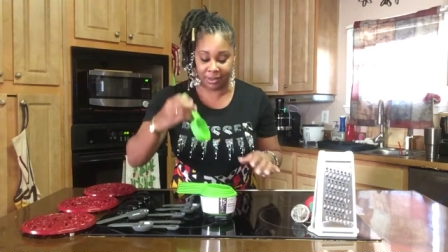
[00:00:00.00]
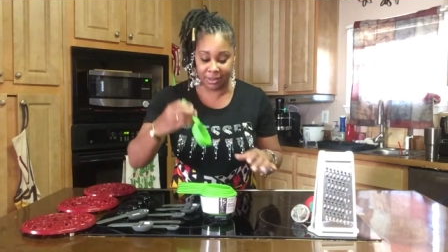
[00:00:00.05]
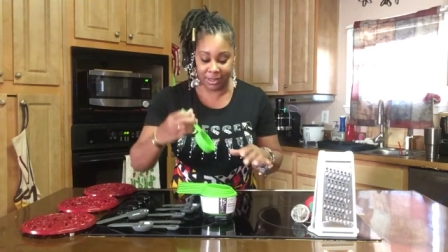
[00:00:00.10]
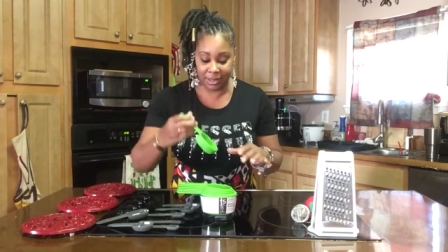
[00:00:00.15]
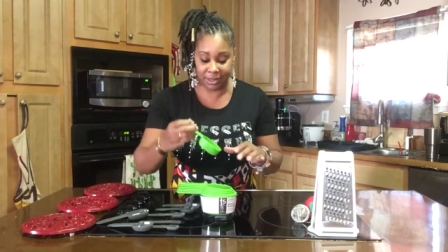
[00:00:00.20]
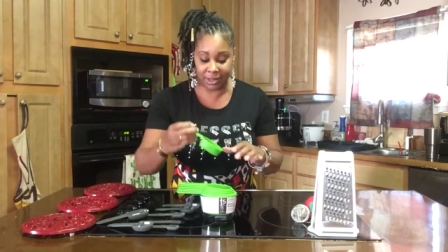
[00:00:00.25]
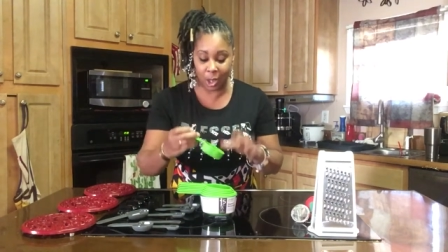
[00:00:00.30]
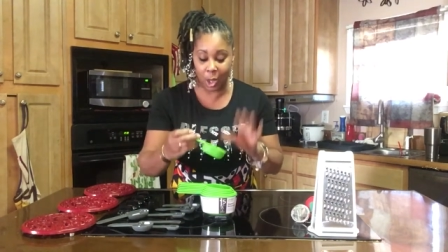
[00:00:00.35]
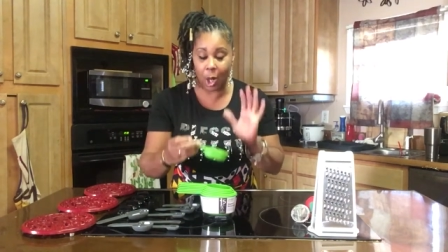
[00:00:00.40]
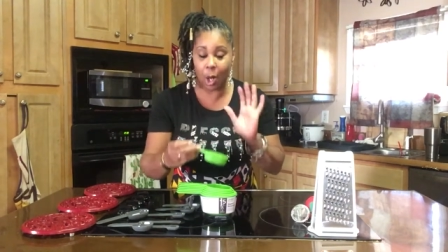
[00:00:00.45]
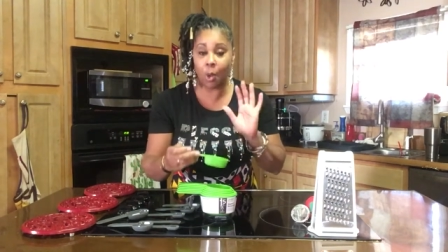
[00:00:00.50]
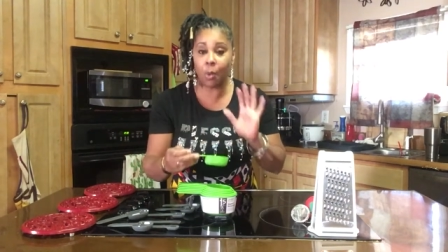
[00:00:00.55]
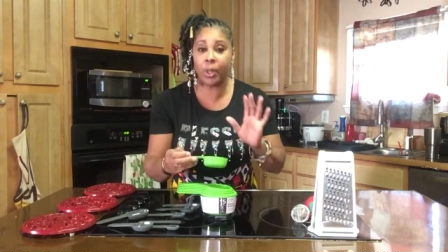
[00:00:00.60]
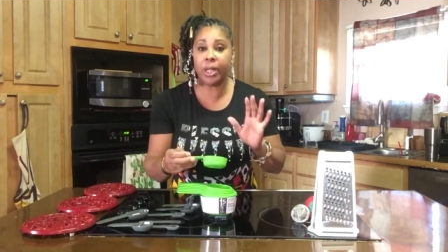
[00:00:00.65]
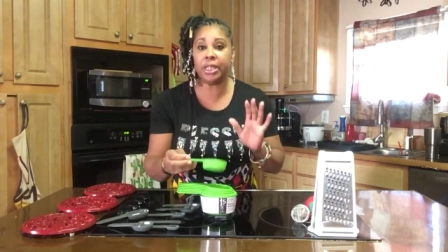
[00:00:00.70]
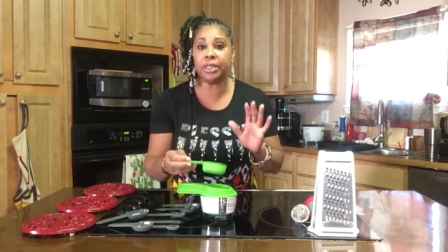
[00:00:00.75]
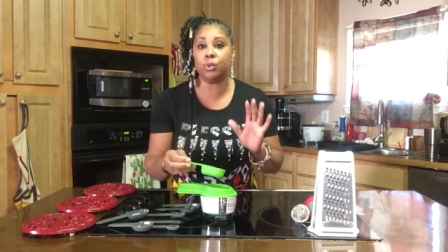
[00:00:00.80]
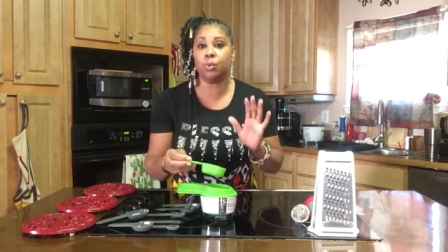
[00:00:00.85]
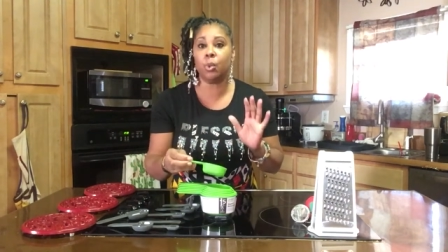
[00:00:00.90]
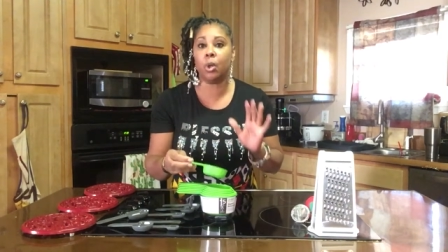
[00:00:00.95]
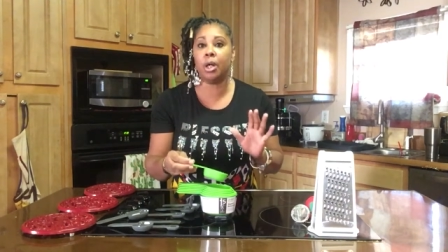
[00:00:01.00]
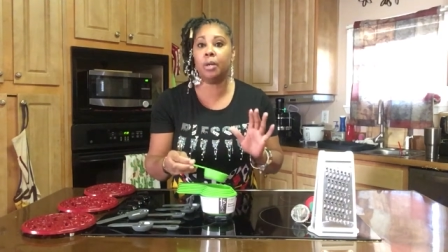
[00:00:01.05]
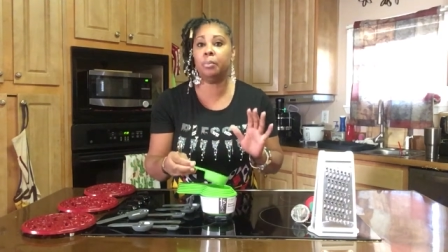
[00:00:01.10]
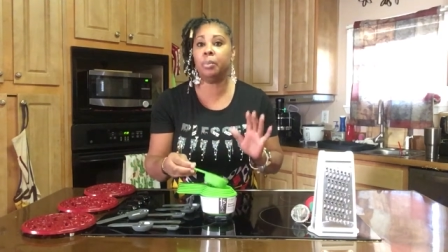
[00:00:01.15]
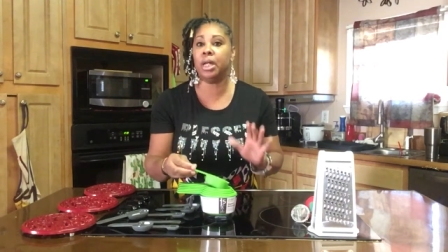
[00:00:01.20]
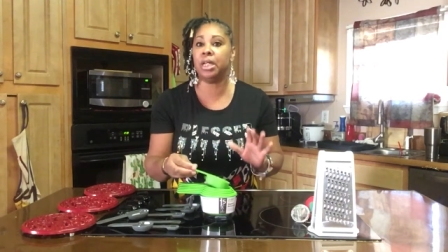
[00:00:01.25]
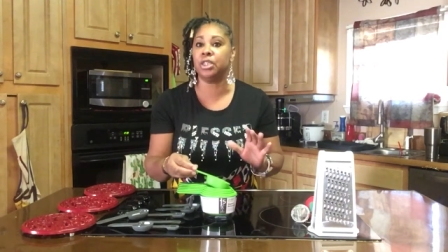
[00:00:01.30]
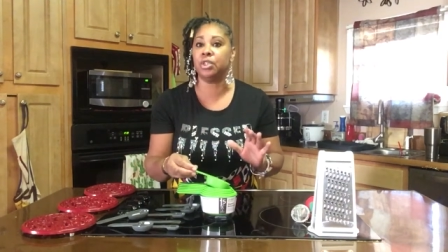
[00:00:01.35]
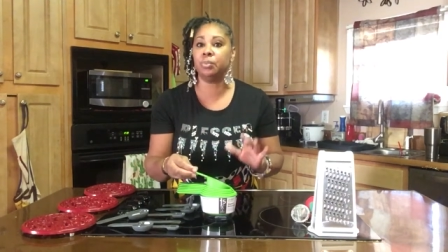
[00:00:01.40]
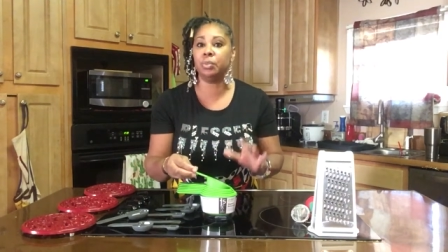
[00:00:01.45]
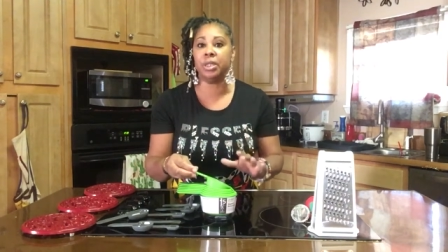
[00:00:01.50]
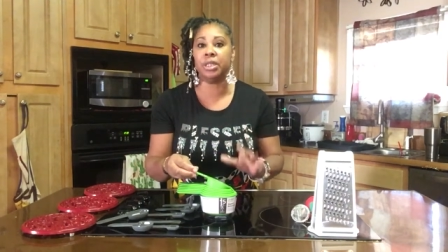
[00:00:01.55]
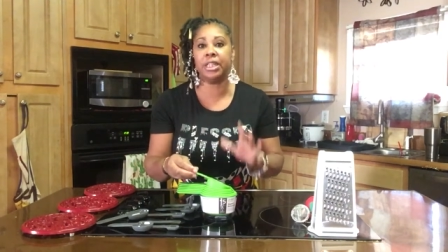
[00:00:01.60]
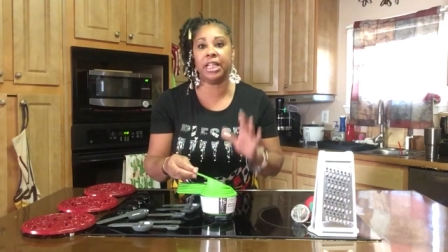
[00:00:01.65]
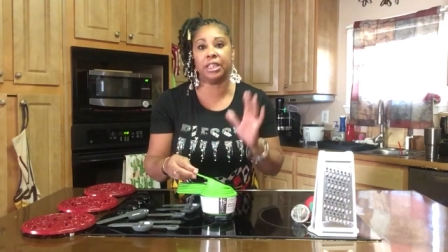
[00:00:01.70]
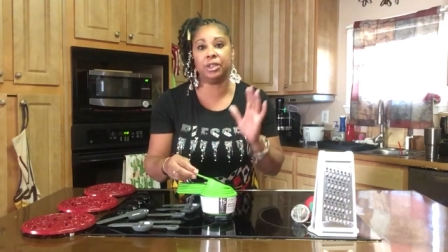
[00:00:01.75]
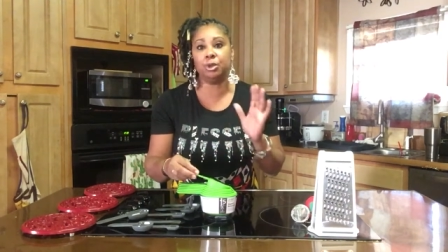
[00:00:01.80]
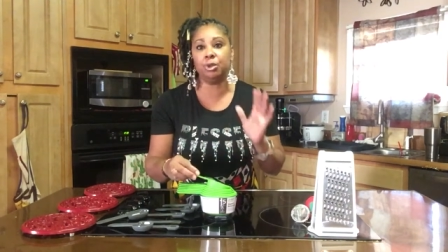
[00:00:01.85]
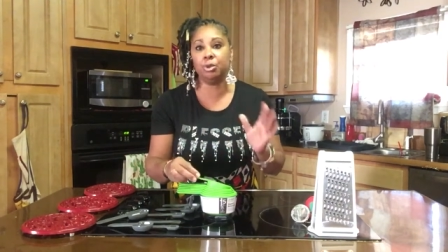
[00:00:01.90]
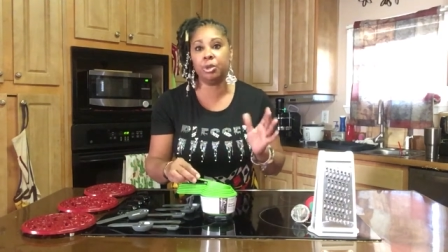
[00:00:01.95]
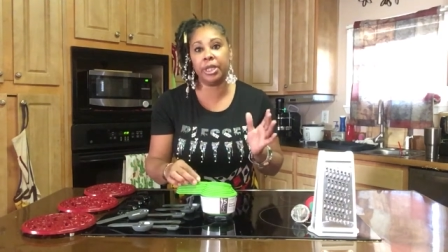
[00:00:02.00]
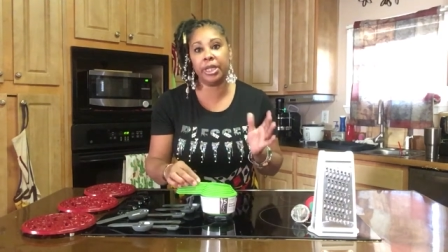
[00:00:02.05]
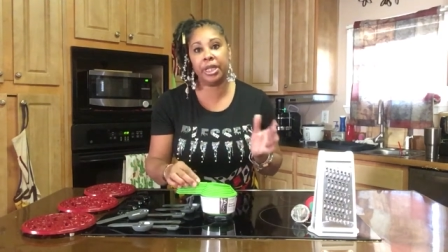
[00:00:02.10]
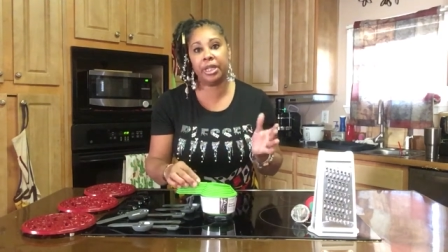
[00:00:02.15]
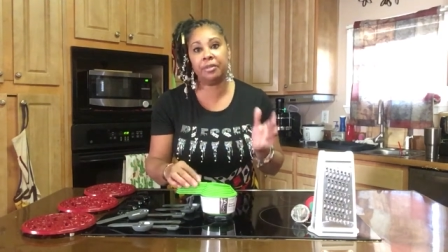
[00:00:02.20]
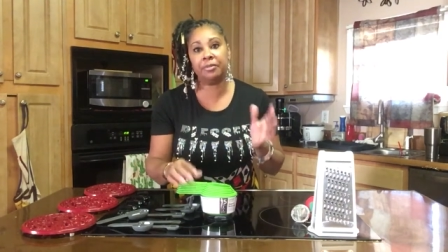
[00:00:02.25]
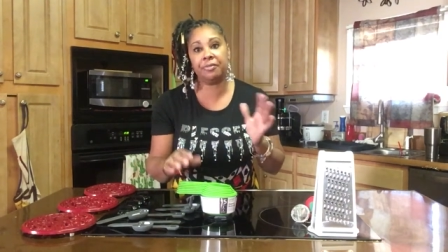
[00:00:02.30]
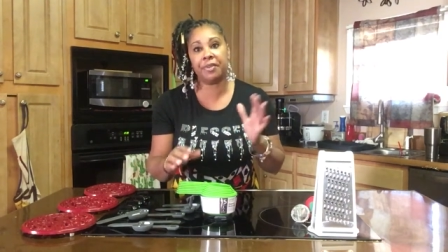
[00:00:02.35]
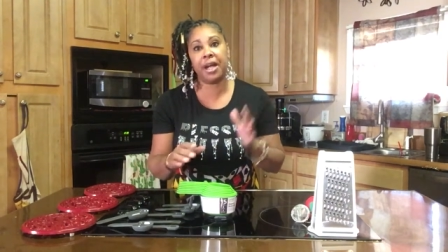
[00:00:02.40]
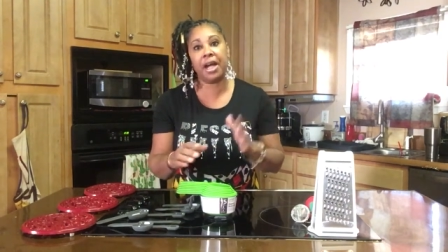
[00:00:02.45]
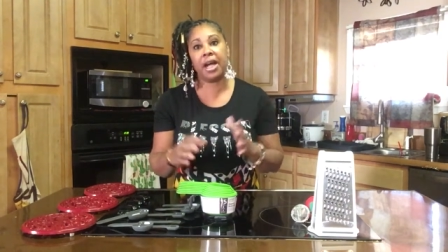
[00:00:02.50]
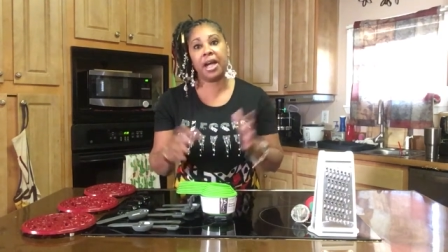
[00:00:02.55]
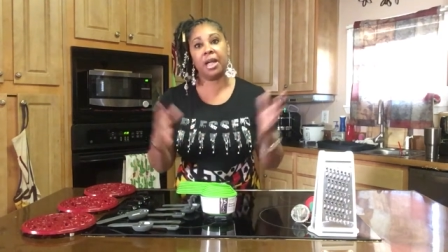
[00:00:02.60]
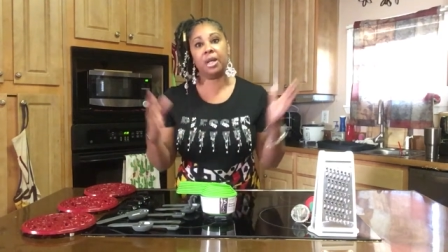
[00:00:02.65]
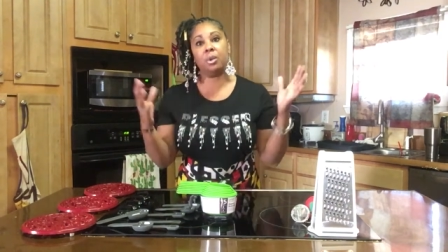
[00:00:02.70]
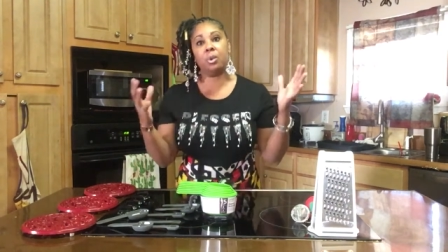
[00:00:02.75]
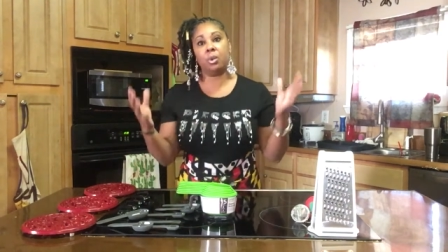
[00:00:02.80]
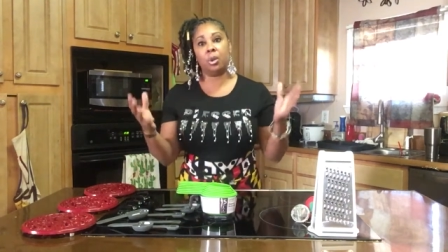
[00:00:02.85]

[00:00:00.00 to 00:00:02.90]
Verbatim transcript: It's always one measurement that you can find